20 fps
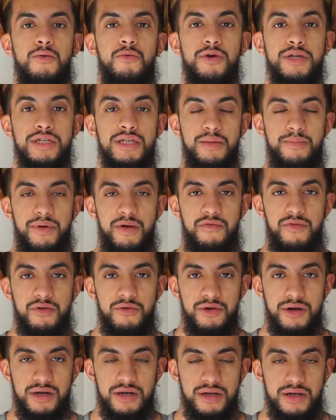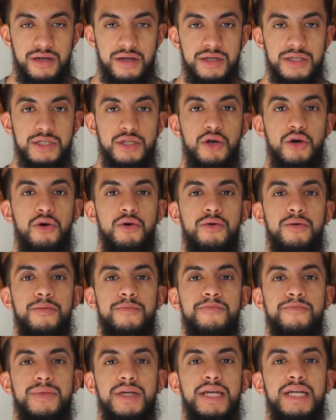What's up everyone? So
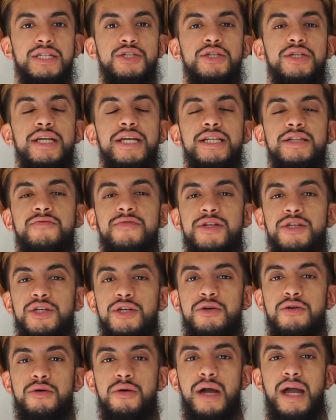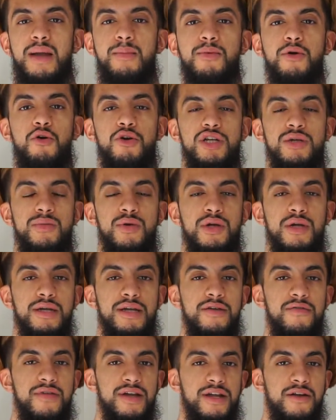in today's video I'm going to be
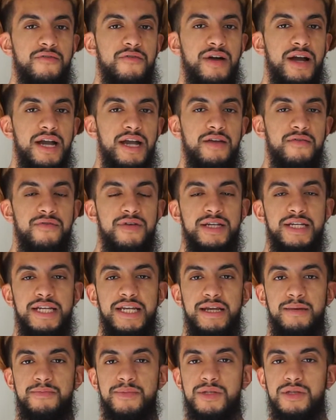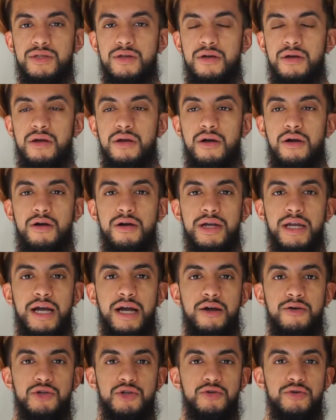giving 5 tips on
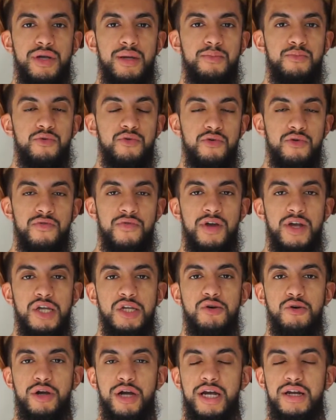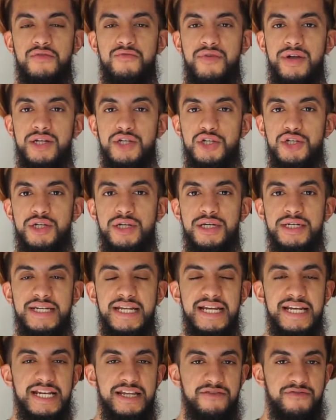how to improve your conventional
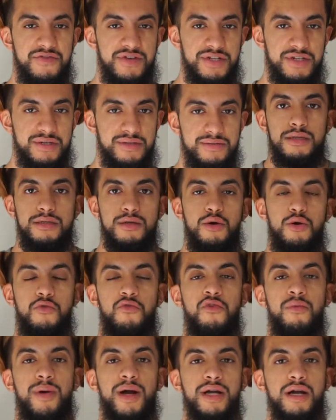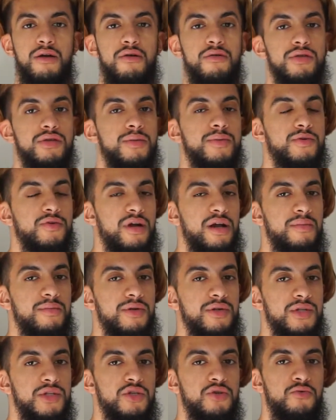deadlift. So for my current
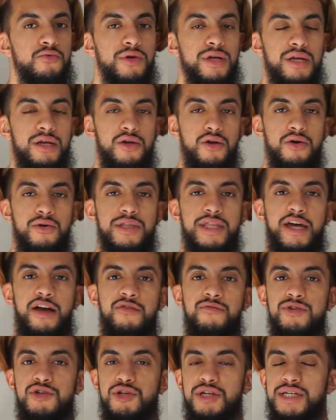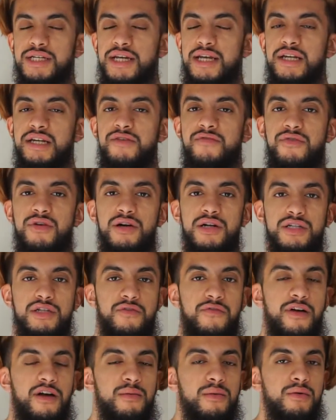subscribers, you will know that I've been doing daily vlogs of
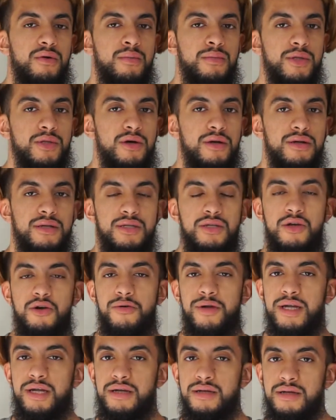how my Ramadan is going.